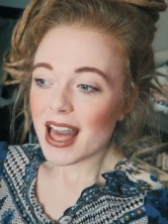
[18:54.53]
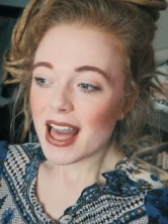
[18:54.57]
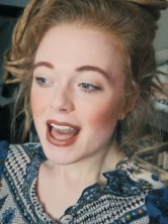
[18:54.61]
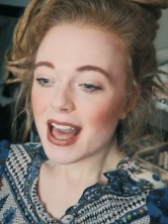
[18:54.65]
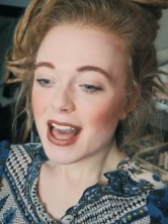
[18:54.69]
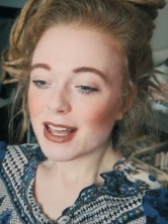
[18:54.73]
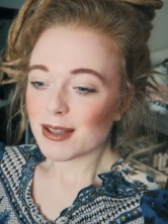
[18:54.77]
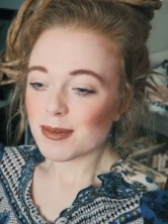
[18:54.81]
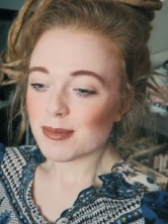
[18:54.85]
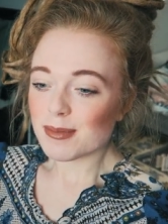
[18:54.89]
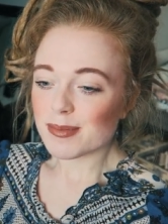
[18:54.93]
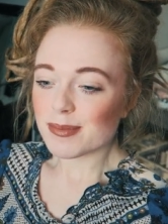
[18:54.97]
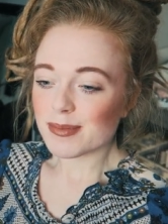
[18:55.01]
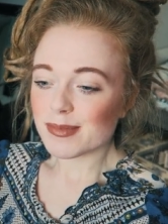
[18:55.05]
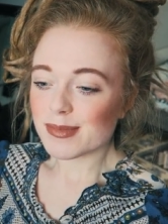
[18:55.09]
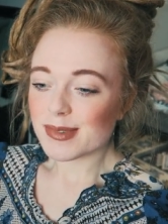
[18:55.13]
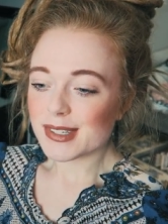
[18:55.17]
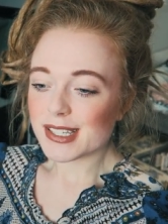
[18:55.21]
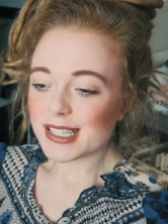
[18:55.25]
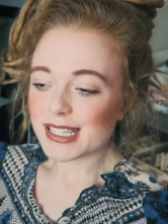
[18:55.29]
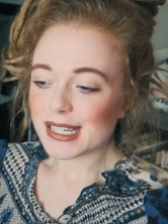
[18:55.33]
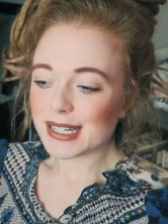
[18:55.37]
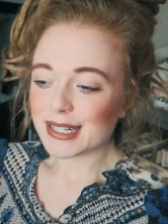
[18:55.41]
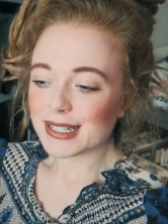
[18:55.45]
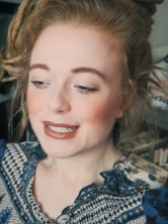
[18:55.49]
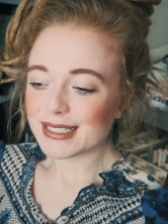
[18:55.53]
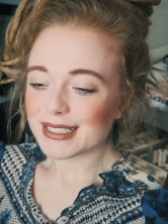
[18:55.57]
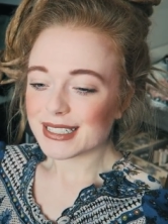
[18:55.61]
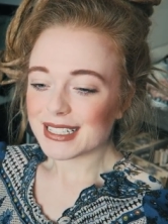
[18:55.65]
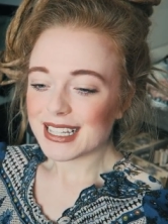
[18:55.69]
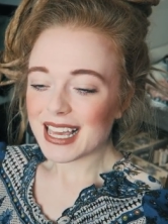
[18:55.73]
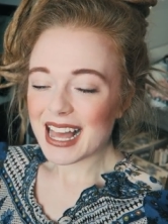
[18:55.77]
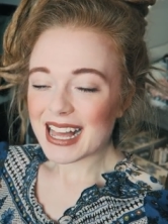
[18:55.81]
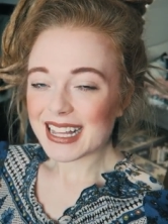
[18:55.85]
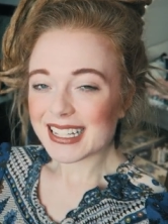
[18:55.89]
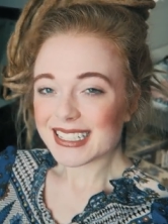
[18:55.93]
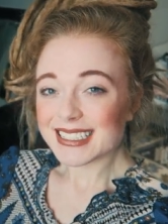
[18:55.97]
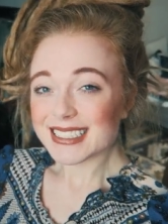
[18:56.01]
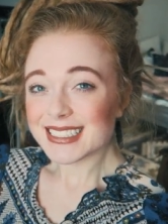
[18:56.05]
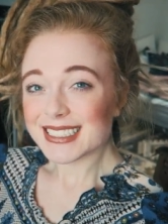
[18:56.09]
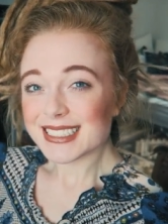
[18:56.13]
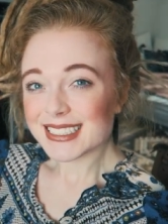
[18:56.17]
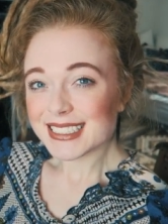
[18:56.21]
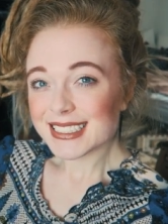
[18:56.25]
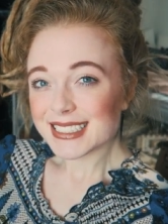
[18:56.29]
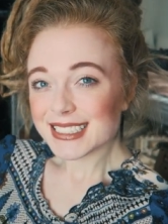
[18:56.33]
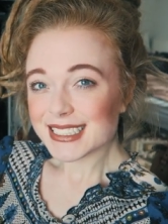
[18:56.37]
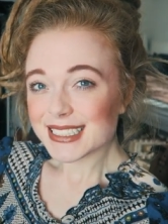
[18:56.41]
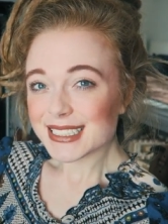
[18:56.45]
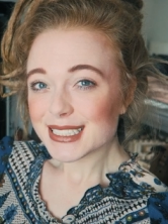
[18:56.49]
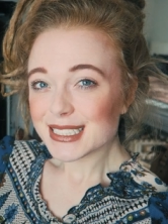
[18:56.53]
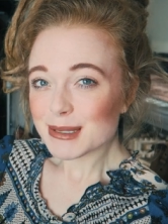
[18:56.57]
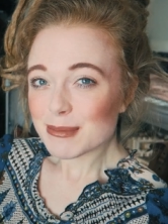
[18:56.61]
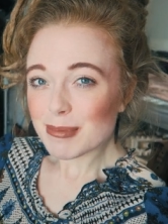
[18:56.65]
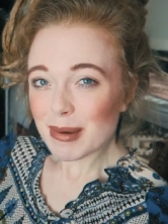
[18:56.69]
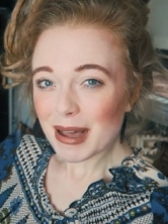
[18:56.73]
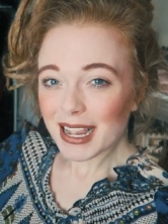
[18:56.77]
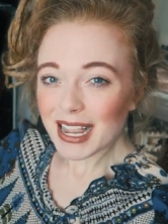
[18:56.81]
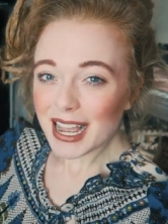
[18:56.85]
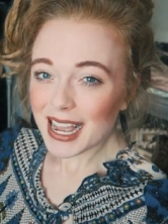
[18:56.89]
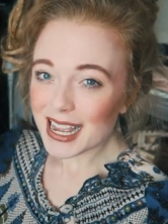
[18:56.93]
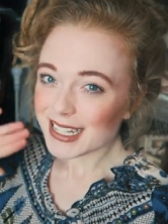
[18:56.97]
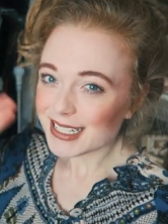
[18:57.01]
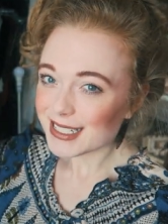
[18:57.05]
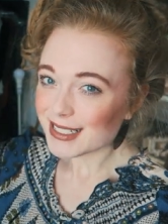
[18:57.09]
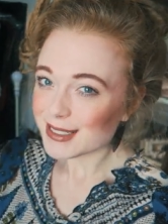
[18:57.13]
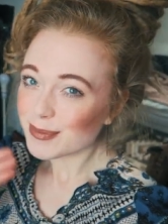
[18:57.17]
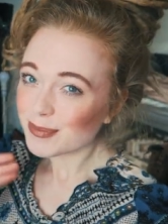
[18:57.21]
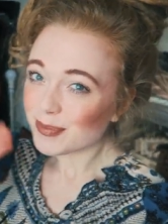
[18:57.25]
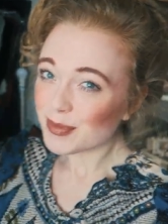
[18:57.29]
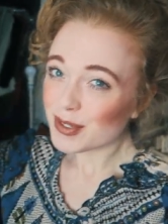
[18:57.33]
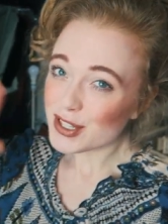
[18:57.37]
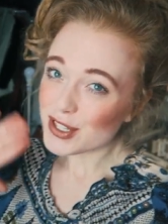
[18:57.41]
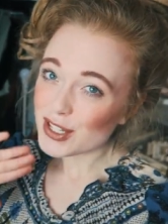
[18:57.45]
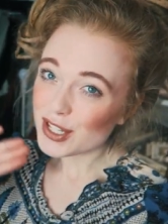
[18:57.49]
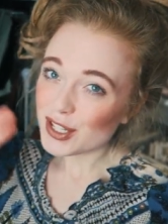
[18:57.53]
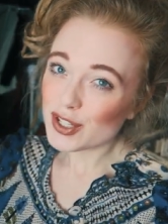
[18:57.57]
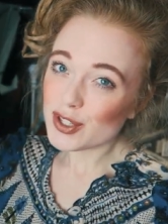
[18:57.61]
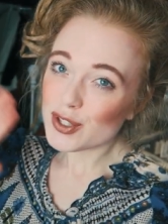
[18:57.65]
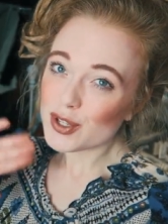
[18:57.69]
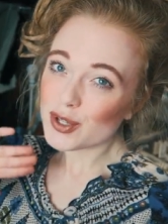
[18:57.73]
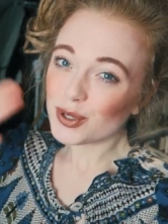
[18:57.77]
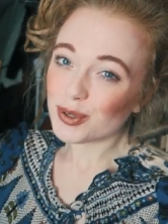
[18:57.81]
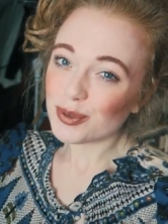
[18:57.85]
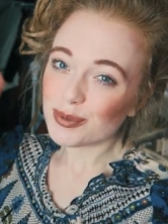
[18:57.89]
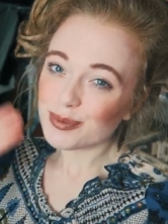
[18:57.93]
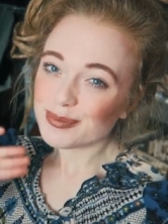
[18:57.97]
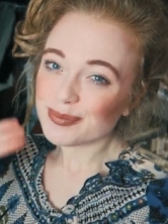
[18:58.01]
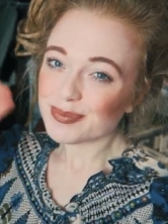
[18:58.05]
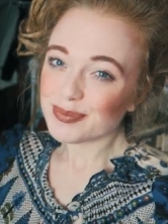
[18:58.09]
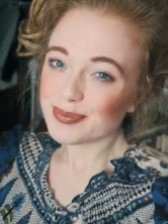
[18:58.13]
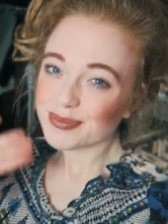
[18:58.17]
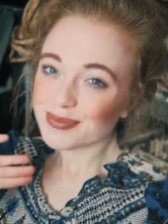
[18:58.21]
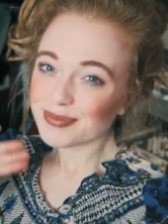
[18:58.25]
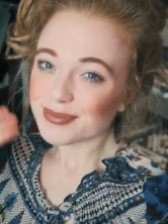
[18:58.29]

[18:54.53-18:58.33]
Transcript: Um, so yeah, bye guys. See you soon.